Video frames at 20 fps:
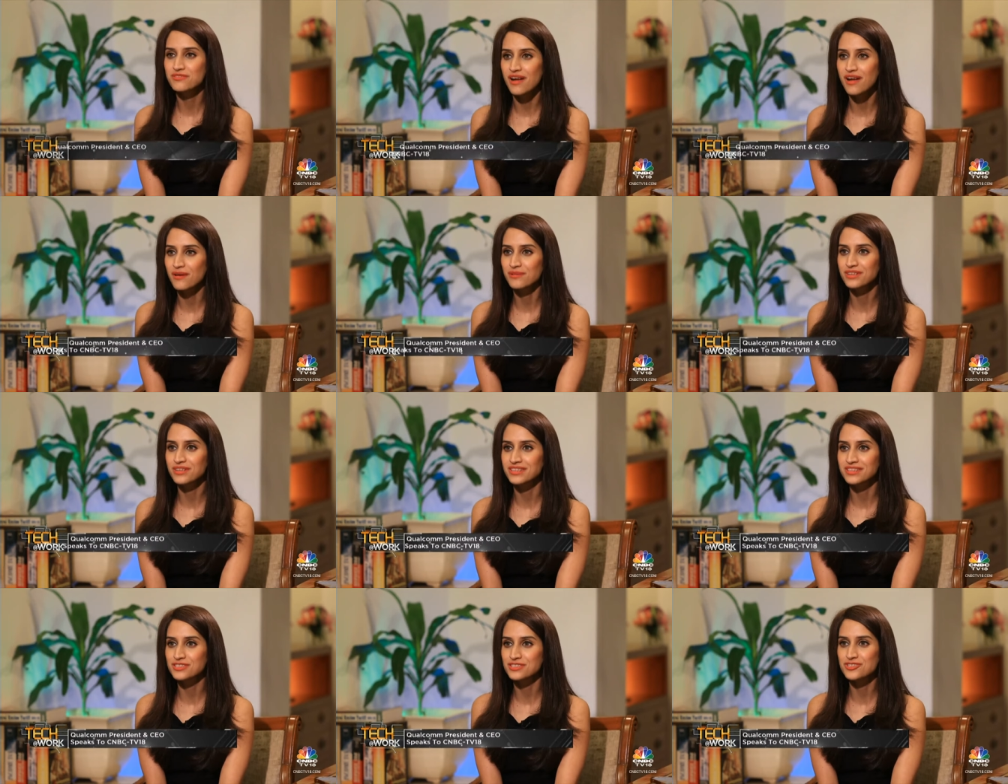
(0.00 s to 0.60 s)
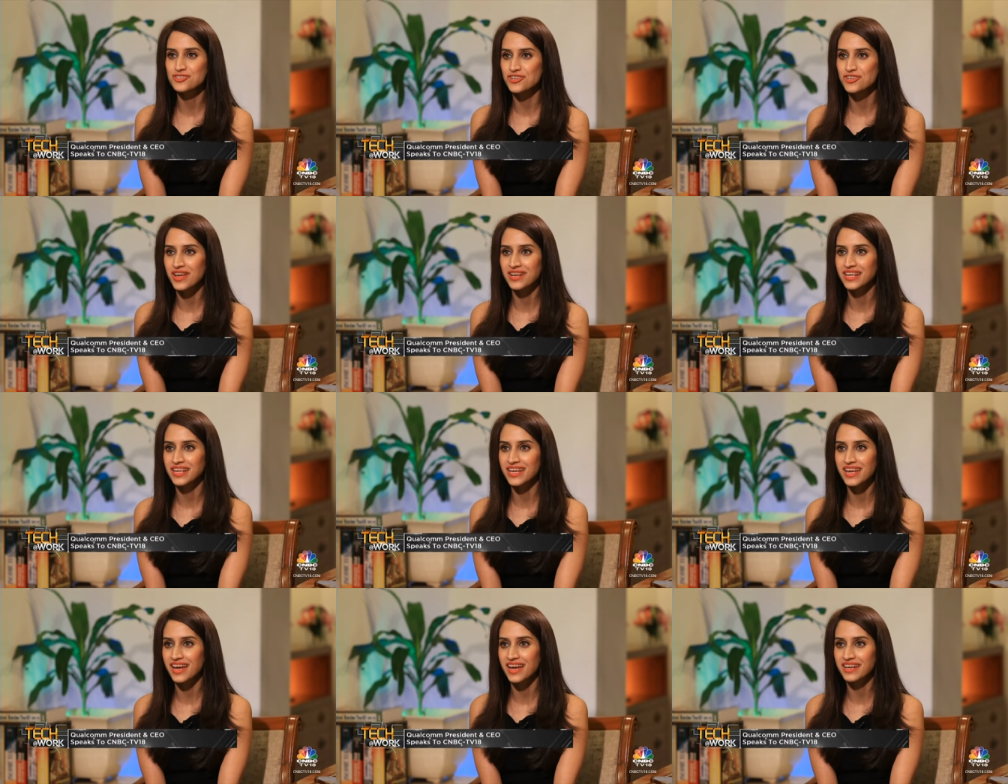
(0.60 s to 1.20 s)
surrounding this
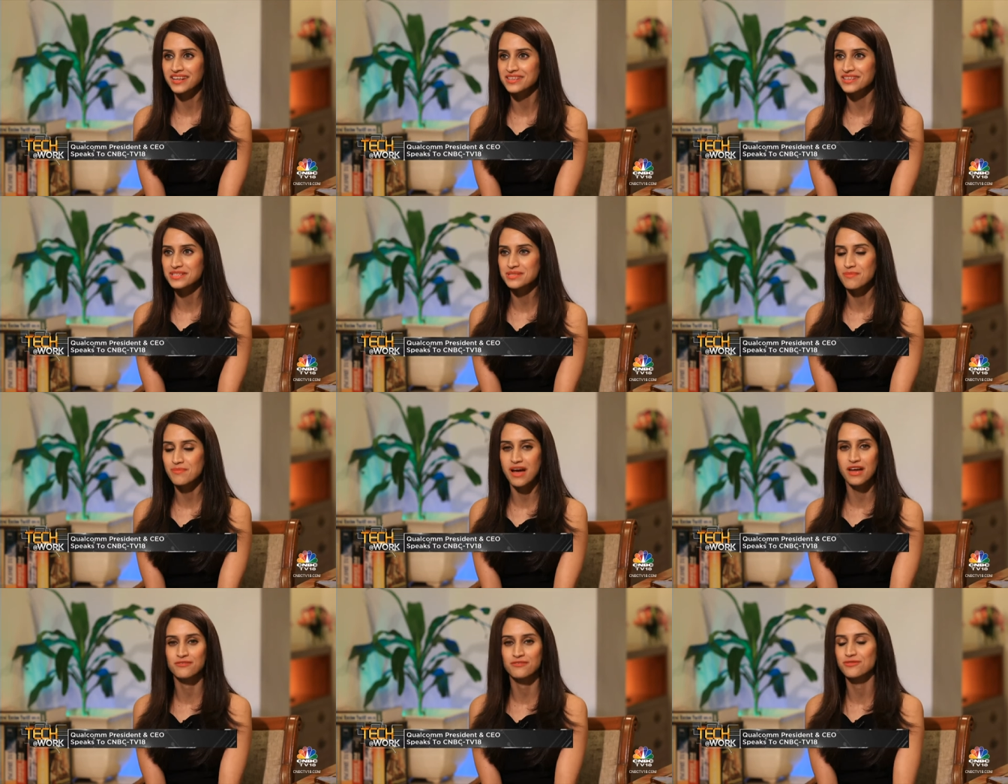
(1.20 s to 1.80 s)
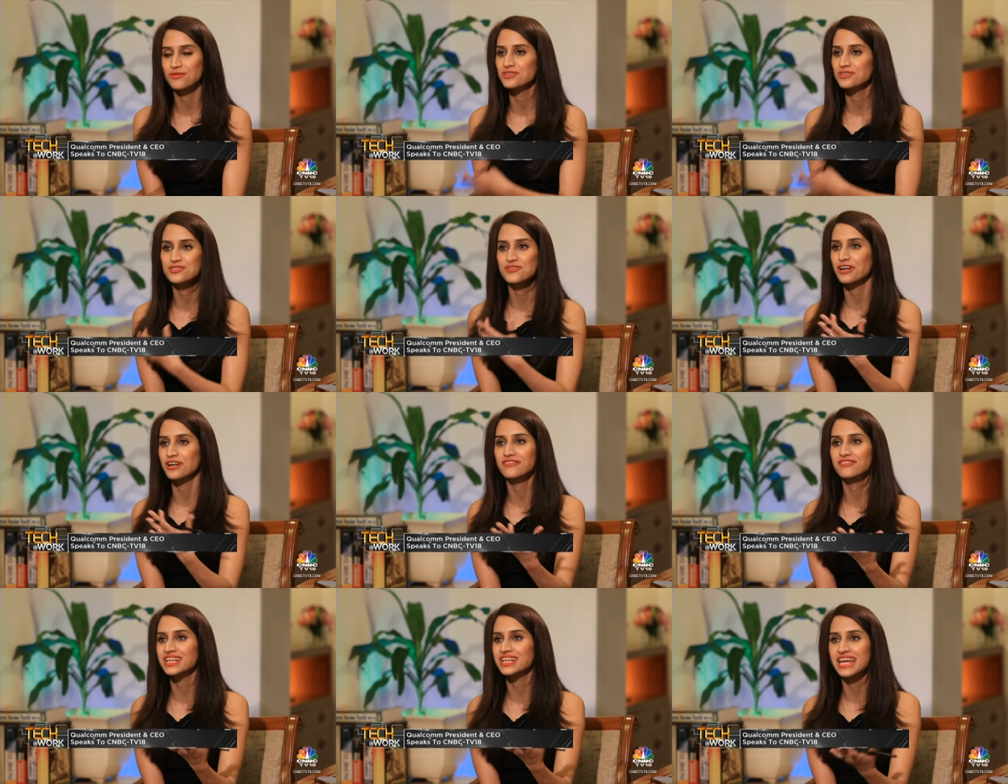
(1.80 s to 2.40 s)
Gen A I in a smartphone is
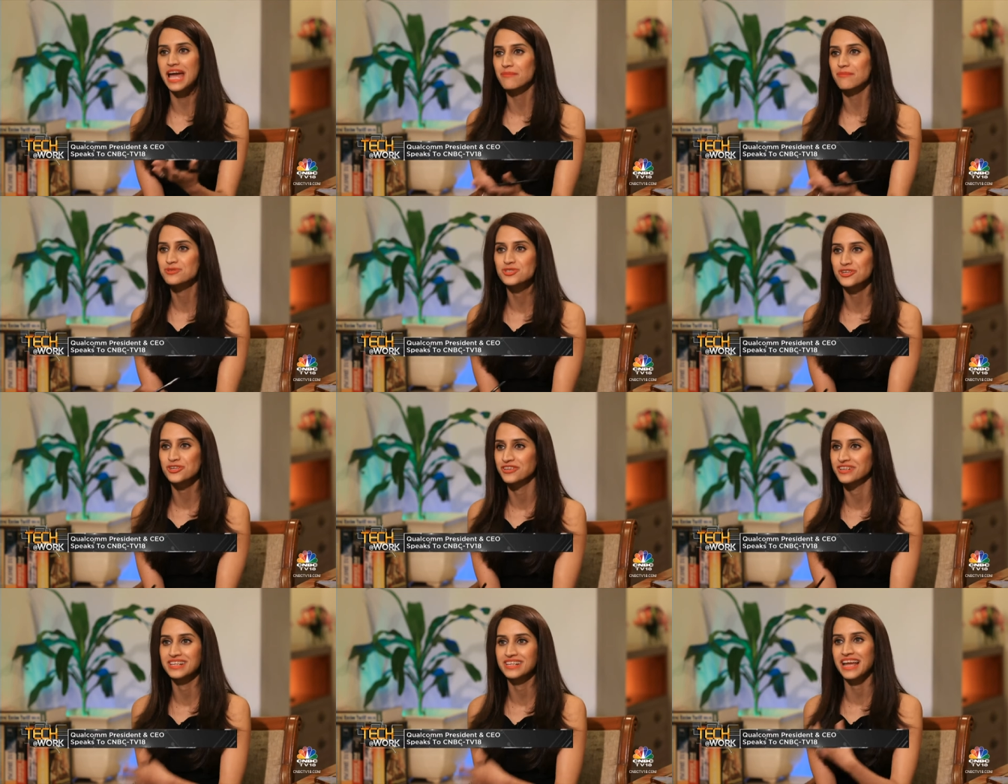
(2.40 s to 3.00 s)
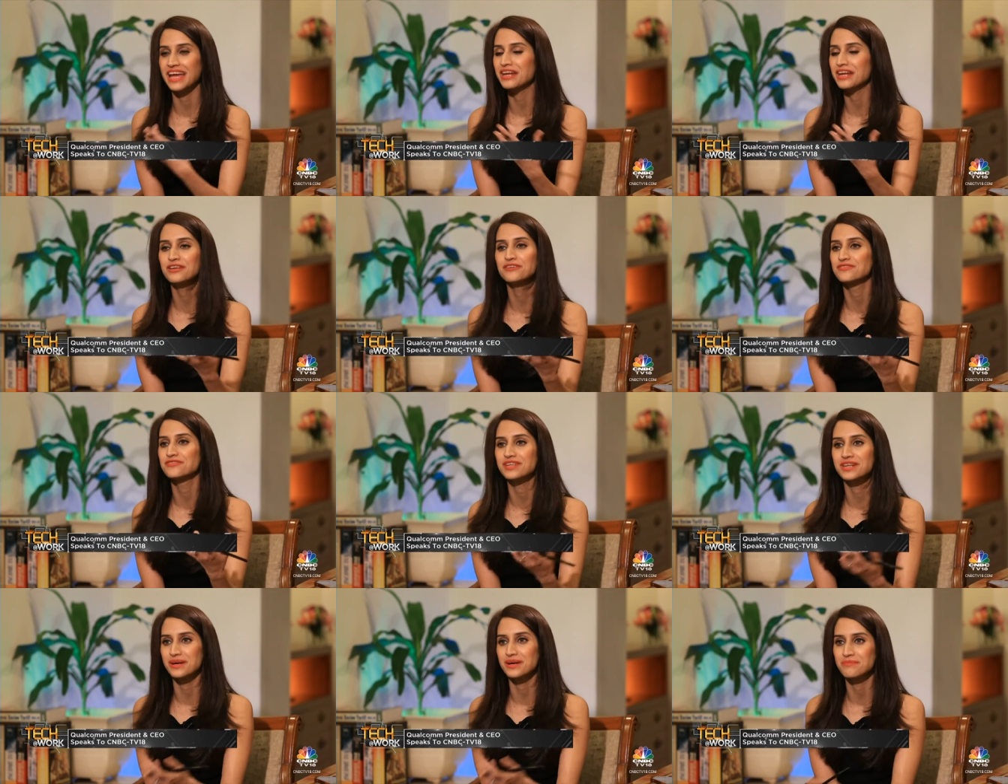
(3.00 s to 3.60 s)
not even captured in any
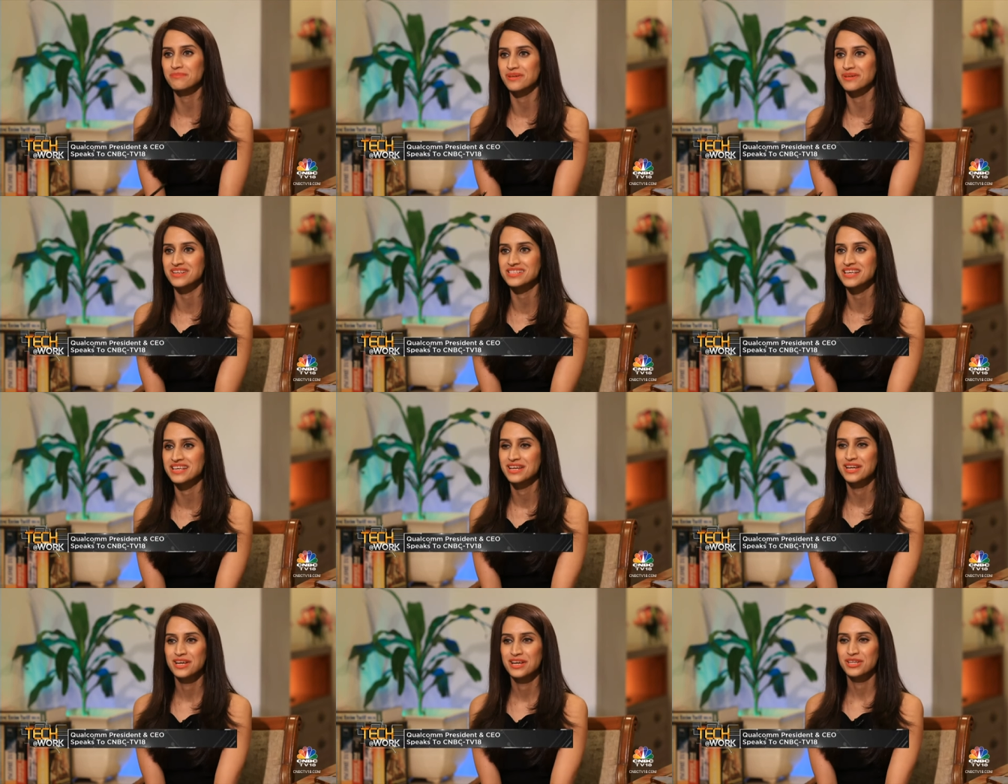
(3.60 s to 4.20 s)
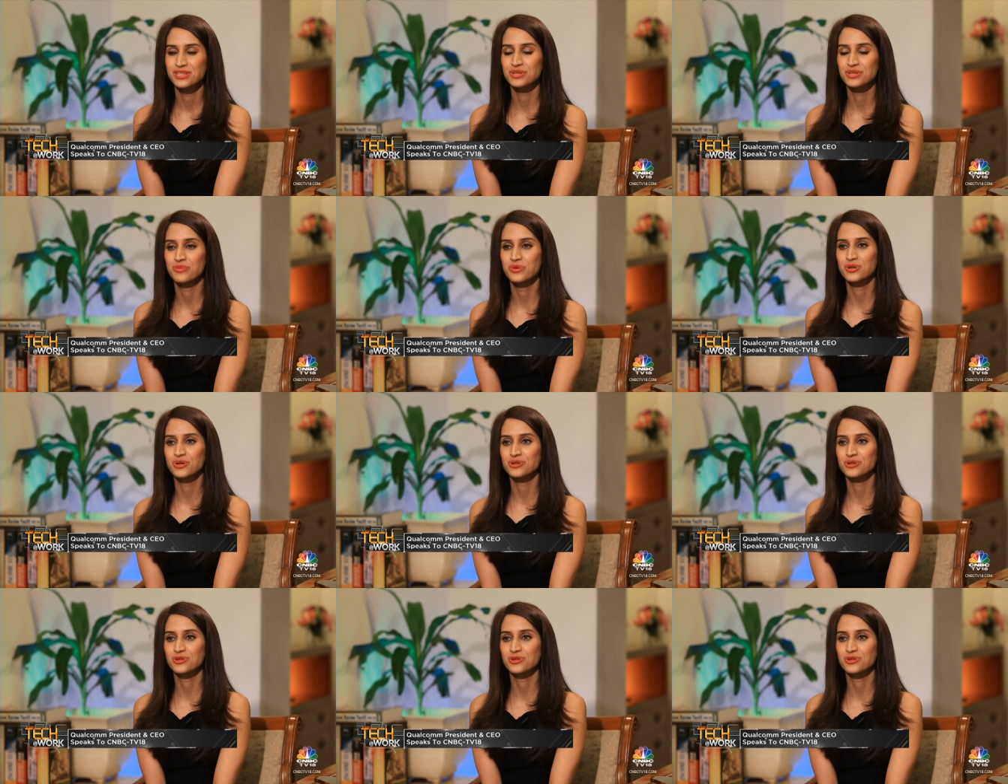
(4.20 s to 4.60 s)
of the numbers that